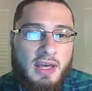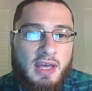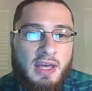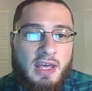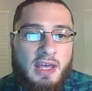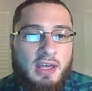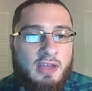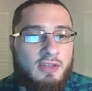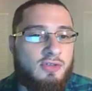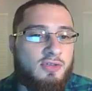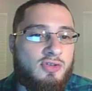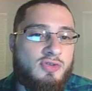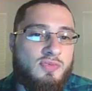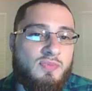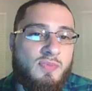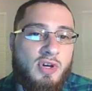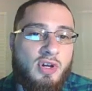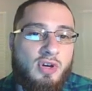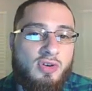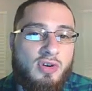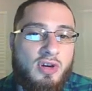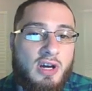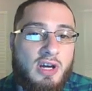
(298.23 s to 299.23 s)
and there's
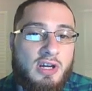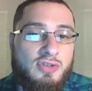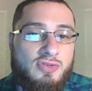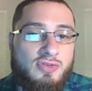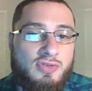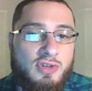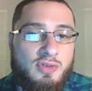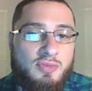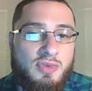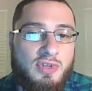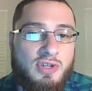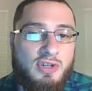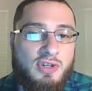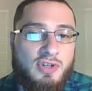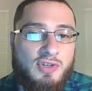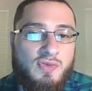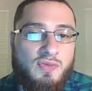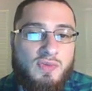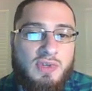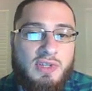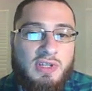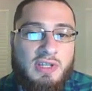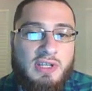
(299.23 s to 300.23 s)
mitochondria
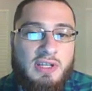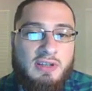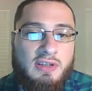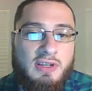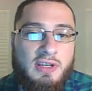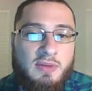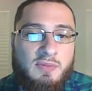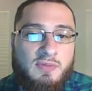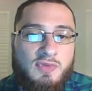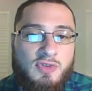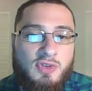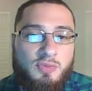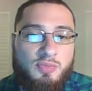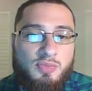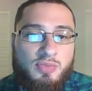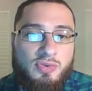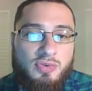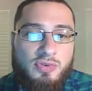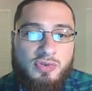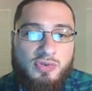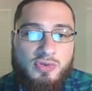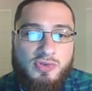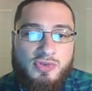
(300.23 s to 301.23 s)
because we need them to
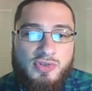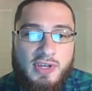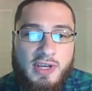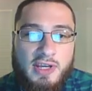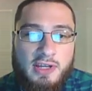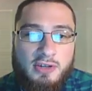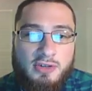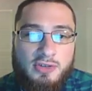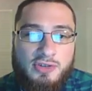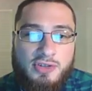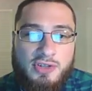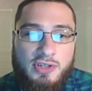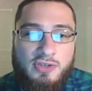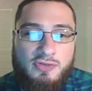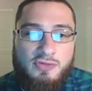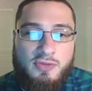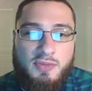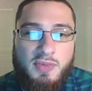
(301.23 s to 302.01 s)
produce energy.